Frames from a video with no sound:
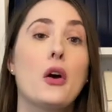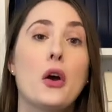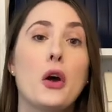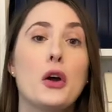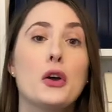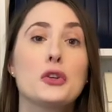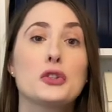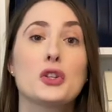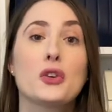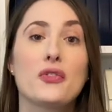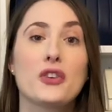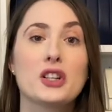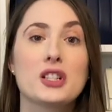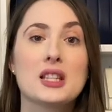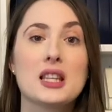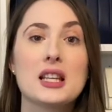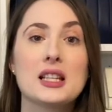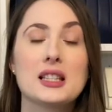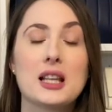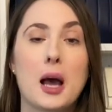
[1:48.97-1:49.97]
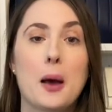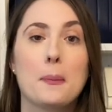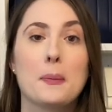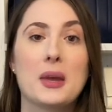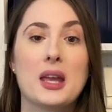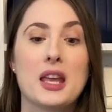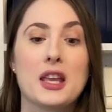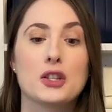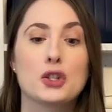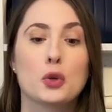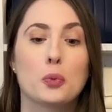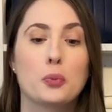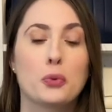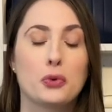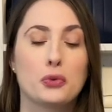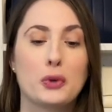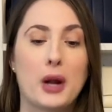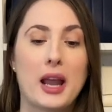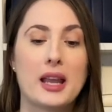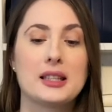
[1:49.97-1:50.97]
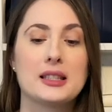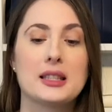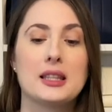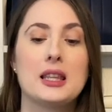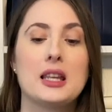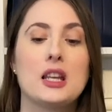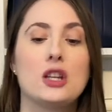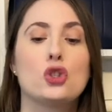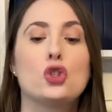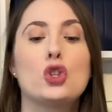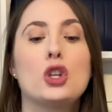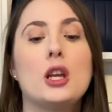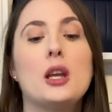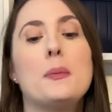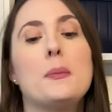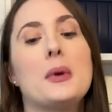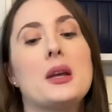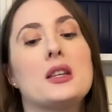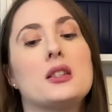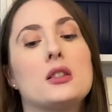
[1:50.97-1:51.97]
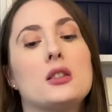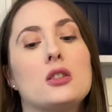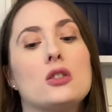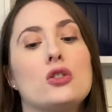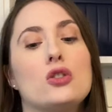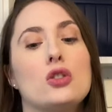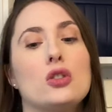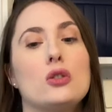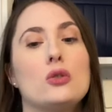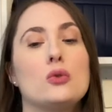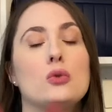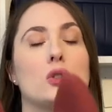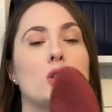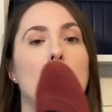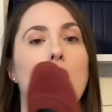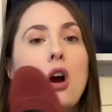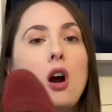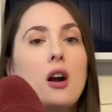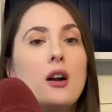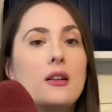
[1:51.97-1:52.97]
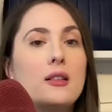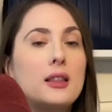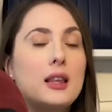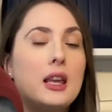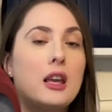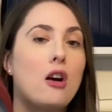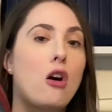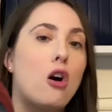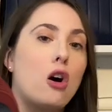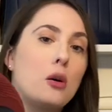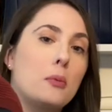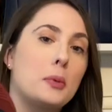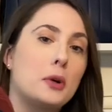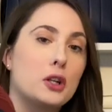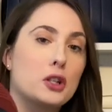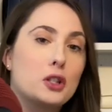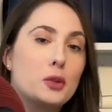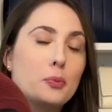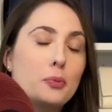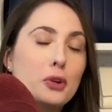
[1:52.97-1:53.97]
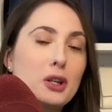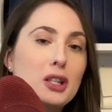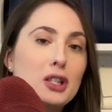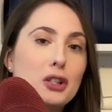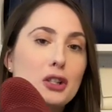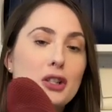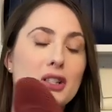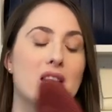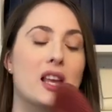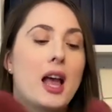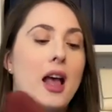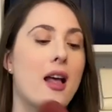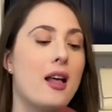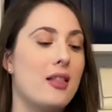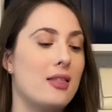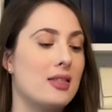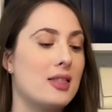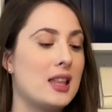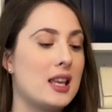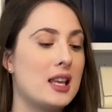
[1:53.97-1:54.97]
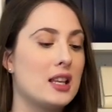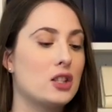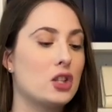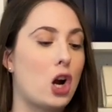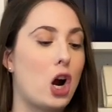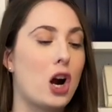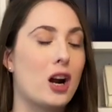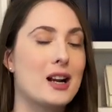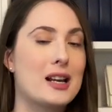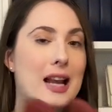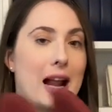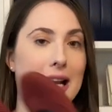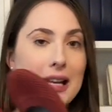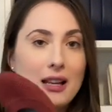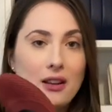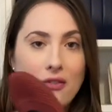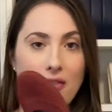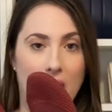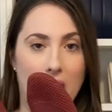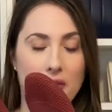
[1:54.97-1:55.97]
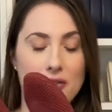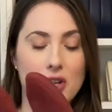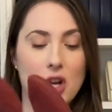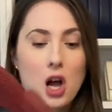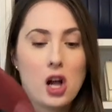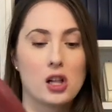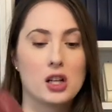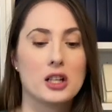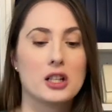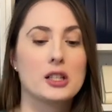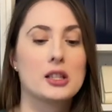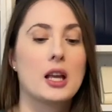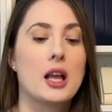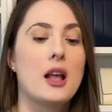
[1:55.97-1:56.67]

So first things up is price. The cheapest shoes are the Allbirds Breezers. These are $95.